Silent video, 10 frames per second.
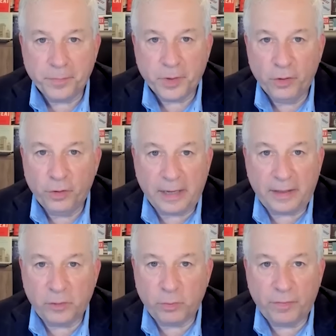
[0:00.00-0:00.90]
you get
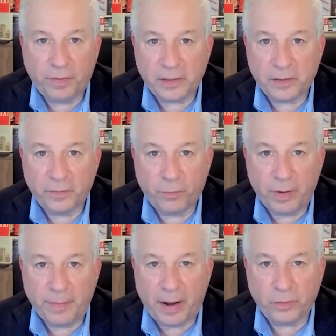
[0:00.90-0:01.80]
these reflexive
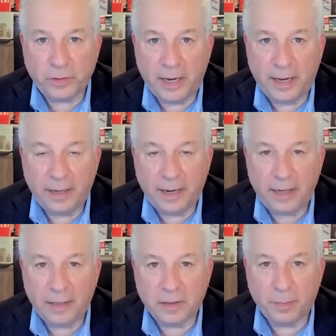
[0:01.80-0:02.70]
rebounds, and
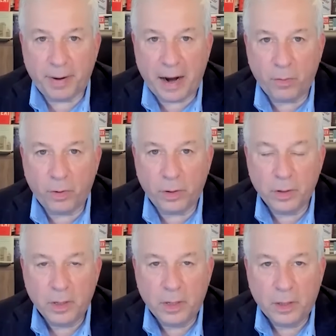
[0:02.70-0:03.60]
it's the power.
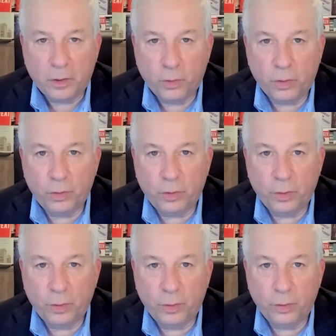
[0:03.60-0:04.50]

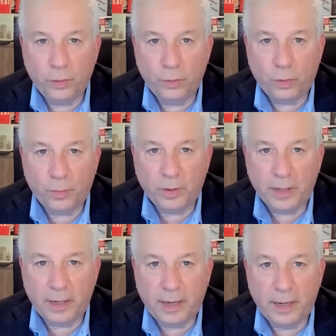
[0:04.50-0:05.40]

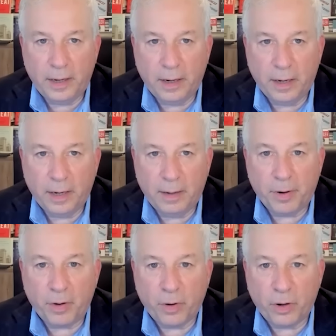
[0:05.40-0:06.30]
Normally in a
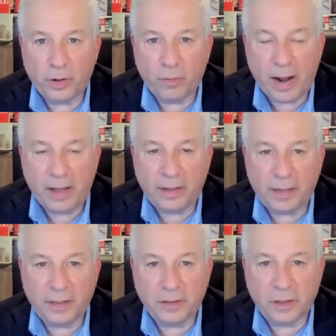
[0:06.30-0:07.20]
bear market
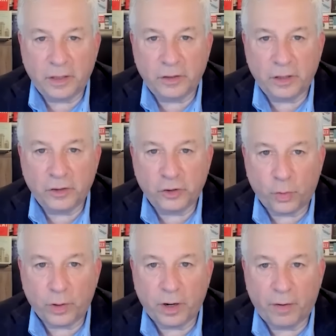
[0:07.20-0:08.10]
rally, it's
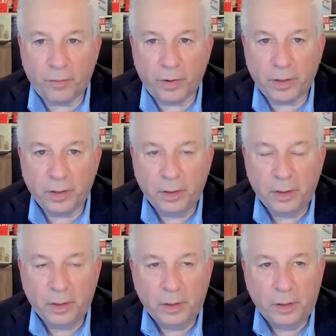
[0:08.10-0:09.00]
short covering,
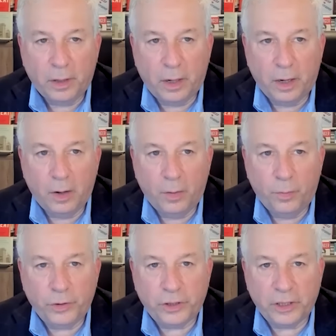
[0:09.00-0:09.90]

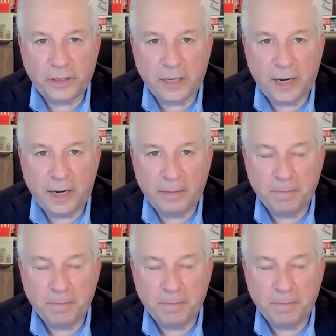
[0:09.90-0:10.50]
which is a